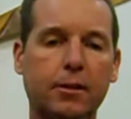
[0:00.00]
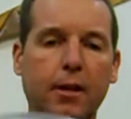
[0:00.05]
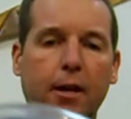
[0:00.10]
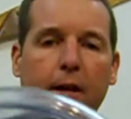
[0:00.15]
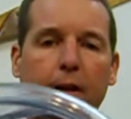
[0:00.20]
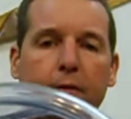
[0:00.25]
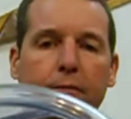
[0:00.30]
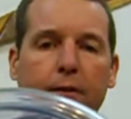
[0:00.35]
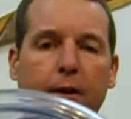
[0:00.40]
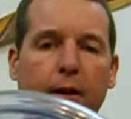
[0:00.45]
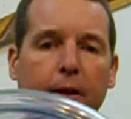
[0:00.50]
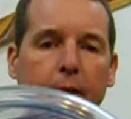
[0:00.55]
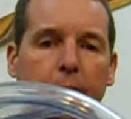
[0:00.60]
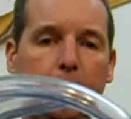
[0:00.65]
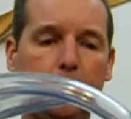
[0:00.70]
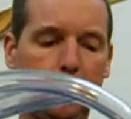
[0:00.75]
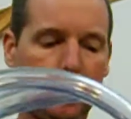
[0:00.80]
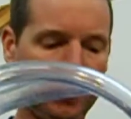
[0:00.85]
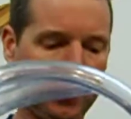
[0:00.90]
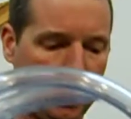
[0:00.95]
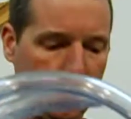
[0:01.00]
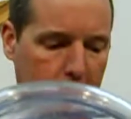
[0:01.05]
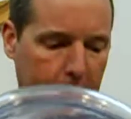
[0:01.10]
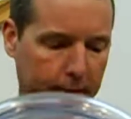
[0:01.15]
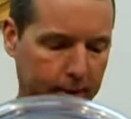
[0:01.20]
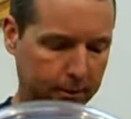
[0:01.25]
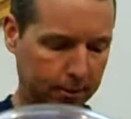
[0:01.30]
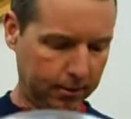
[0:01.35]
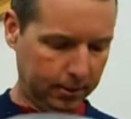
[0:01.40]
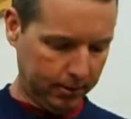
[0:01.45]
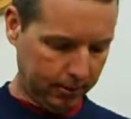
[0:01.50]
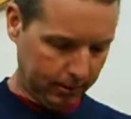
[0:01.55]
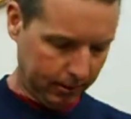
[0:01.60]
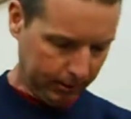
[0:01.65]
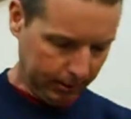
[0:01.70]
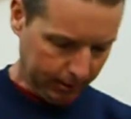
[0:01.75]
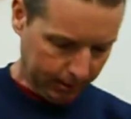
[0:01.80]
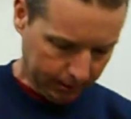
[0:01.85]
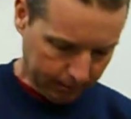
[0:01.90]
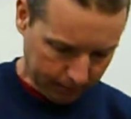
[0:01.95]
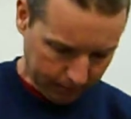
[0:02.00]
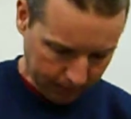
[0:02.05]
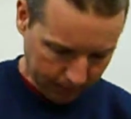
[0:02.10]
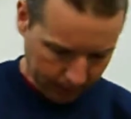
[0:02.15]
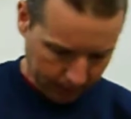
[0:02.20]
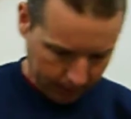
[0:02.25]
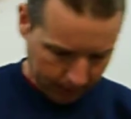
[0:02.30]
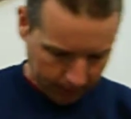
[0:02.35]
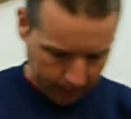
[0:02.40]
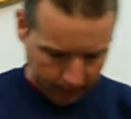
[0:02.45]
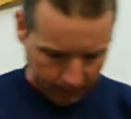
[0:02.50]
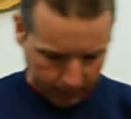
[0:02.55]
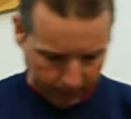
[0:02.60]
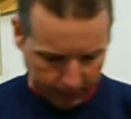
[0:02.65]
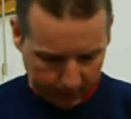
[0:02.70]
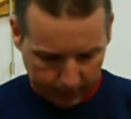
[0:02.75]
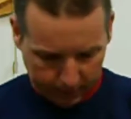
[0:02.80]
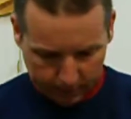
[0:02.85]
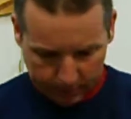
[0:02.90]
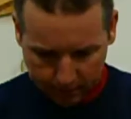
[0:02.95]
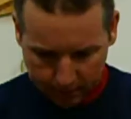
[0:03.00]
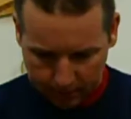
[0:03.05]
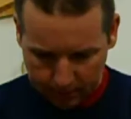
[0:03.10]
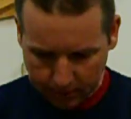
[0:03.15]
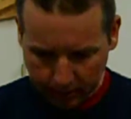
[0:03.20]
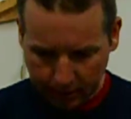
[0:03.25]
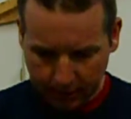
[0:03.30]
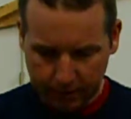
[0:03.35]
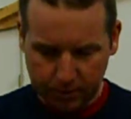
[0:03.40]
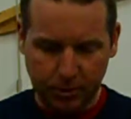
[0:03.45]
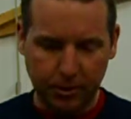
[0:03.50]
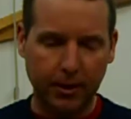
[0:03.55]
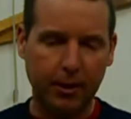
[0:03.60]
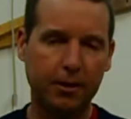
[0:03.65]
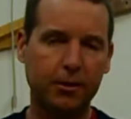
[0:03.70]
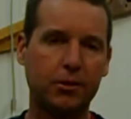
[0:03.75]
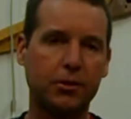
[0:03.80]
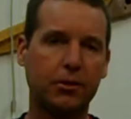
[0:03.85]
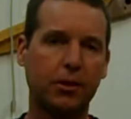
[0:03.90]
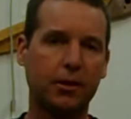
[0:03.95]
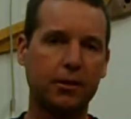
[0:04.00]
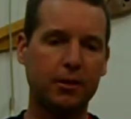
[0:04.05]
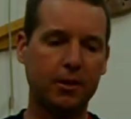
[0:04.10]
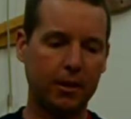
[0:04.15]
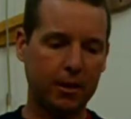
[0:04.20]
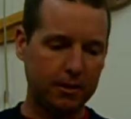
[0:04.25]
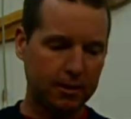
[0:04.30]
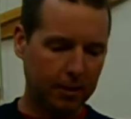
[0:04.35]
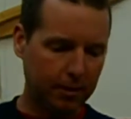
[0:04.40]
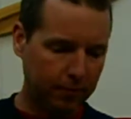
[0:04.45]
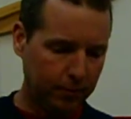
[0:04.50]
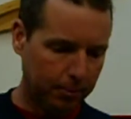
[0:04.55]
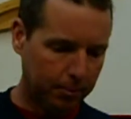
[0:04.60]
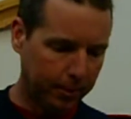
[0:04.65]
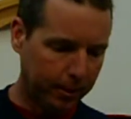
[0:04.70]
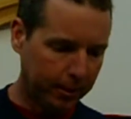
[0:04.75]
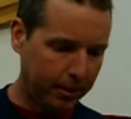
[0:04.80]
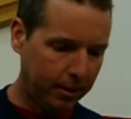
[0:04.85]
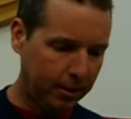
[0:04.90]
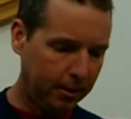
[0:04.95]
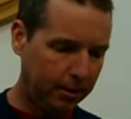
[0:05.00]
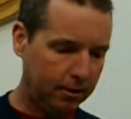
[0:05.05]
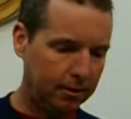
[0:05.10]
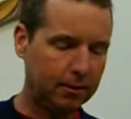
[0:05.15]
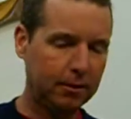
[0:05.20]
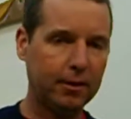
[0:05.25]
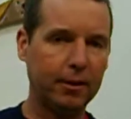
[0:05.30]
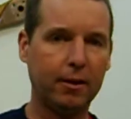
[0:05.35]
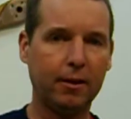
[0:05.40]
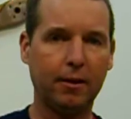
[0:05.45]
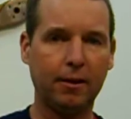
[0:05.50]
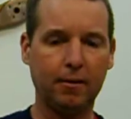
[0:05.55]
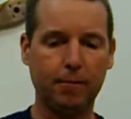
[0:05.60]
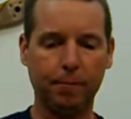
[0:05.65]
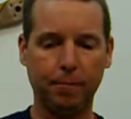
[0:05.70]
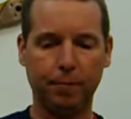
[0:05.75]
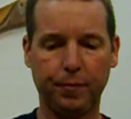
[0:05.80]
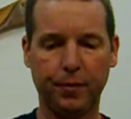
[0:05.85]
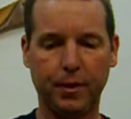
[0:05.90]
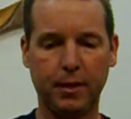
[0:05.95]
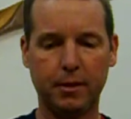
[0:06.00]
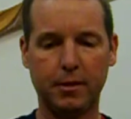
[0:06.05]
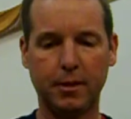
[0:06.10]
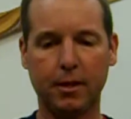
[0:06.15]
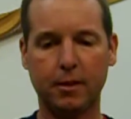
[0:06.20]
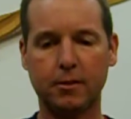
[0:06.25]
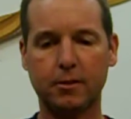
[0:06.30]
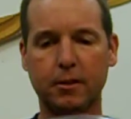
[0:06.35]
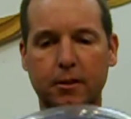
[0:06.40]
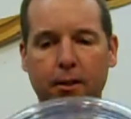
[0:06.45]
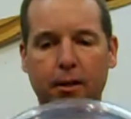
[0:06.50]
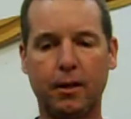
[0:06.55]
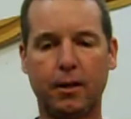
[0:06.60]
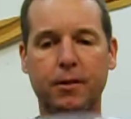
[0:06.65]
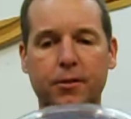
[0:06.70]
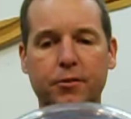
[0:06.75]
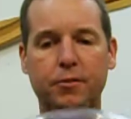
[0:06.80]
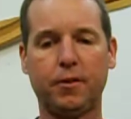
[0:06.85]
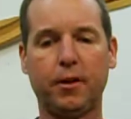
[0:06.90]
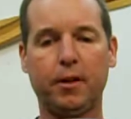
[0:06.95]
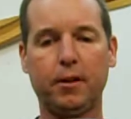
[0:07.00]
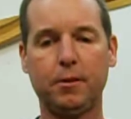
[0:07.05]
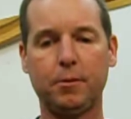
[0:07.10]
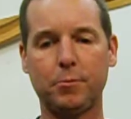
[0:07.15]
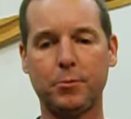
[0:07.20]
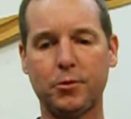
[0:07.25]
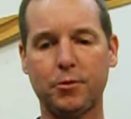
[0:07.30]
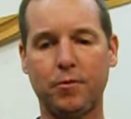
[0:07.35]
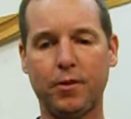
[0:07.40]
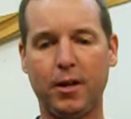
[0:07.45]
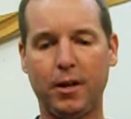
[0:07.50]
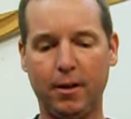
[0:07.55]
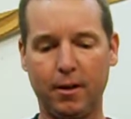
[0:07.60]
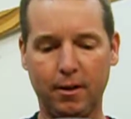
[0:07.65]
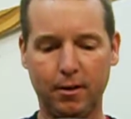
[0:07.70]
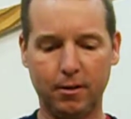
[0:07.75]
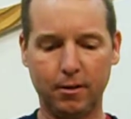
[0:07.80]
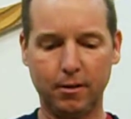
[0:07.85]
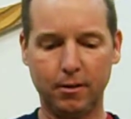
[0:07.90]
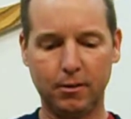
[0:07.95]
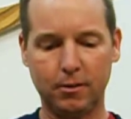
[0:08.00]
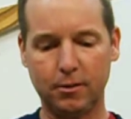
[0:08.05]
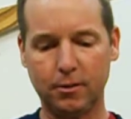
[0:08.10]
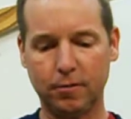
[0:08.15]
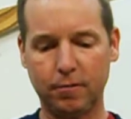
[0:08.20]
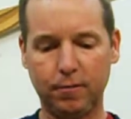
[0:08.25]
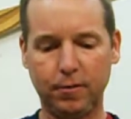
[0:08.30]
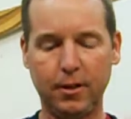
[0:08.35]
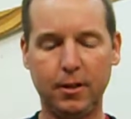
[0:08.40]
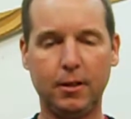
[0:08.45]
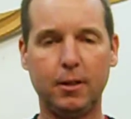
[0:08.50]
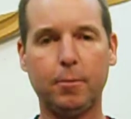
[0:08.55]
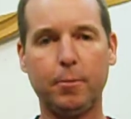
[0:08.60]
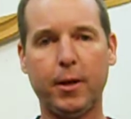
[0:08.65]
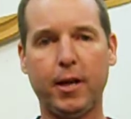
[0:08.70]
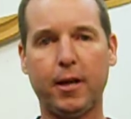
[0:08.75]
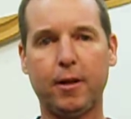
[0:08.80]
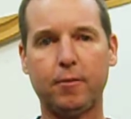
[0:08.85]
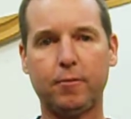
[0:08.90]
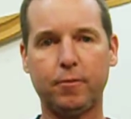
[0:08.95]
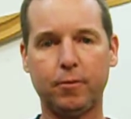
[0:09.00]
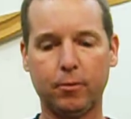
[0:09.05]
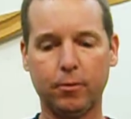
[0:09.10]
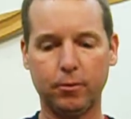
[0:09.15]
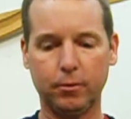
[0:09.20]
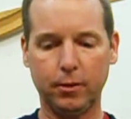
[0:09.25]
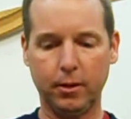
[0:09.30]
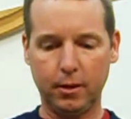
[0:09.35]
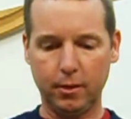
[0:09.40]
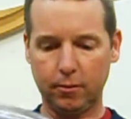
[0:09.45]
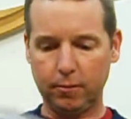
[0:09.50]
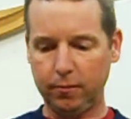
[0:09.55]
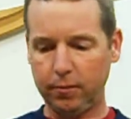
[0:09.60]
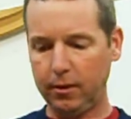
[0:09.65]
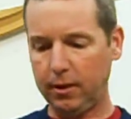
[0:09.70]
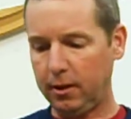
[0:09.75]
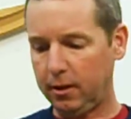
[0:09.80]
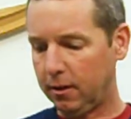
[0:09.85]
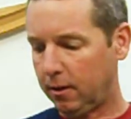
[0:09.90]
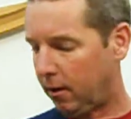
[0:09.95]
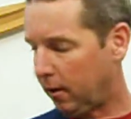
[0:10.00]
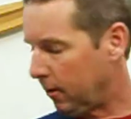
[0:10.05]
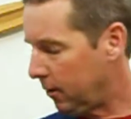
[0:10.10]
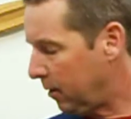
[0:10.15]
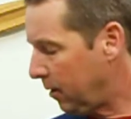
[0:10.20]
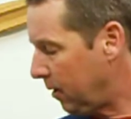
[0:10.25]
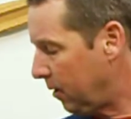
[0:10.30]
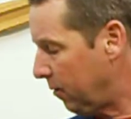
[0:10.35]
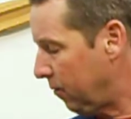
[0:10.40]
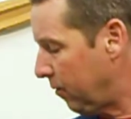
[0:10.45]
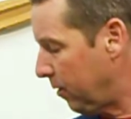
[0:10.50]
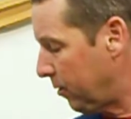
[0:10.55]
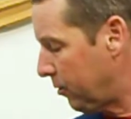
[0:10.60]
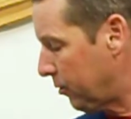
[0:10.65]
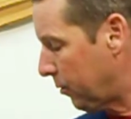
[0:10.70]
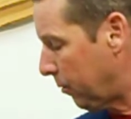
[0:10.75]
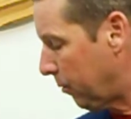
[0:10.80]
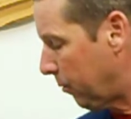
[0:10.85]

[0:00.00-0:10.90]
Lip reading: kind of volume of air. And I try to stress that to everybody, that it takes large volumes of air to feed the manifold and feed all the individual